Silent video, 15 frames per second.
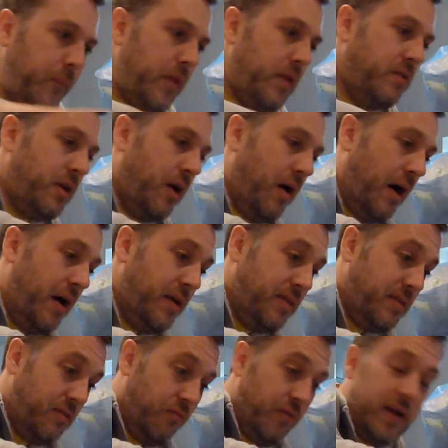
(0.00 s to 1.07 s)
So
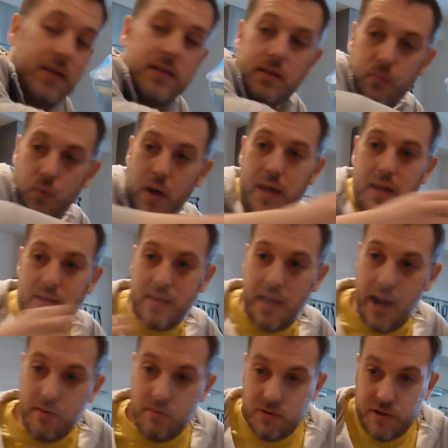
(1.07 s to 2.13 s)
the reason why he's the
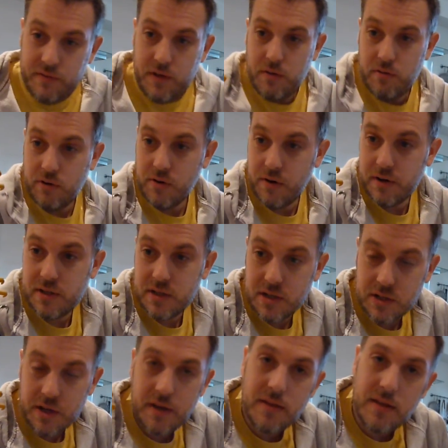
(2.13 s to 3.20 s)
Herald of Unicron is
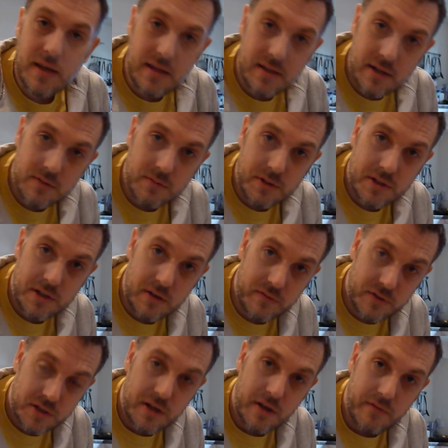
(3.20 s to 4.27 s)
because I think he does what the
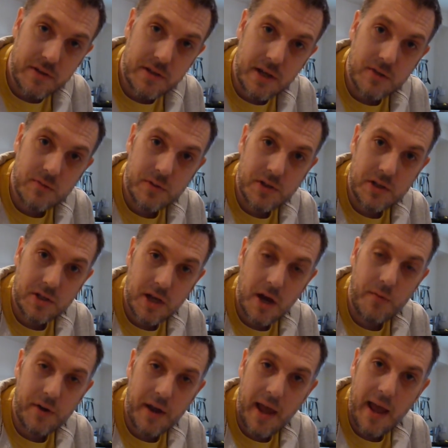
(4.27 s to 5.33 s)
Silver Surfer does, which is
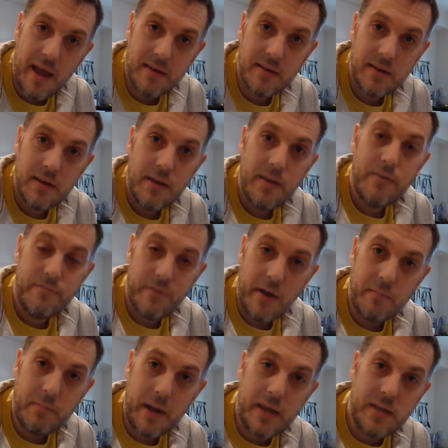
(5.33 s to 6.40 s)
go on ahead,
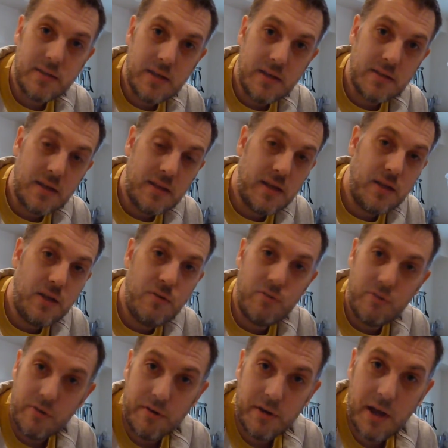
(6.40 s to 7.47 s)
find places, and then
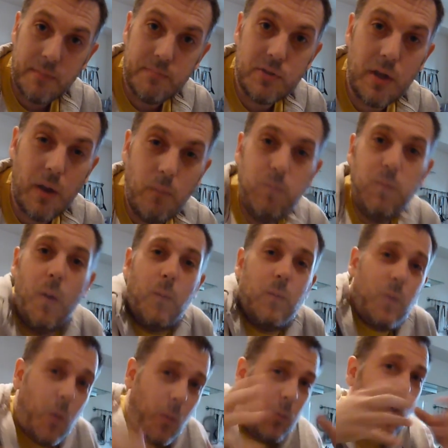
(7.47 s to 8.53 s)
Unicron comes, go nom,
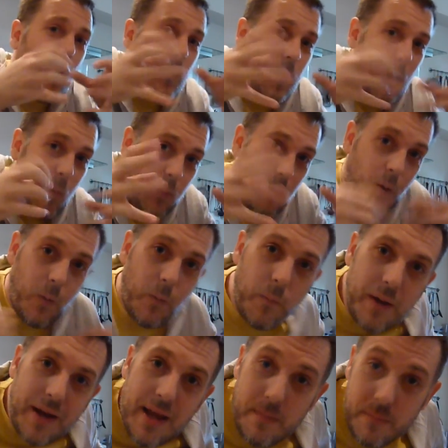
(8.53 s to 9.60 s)
nom, nom, nom, nom,
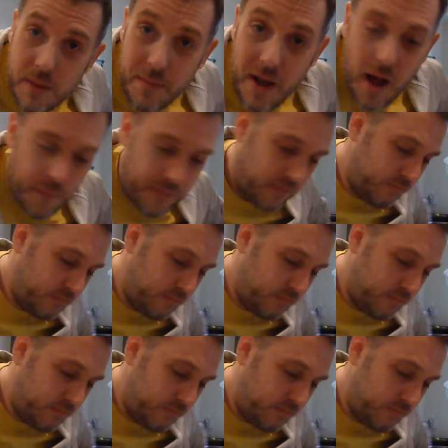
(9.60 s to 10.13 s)
and eat them up.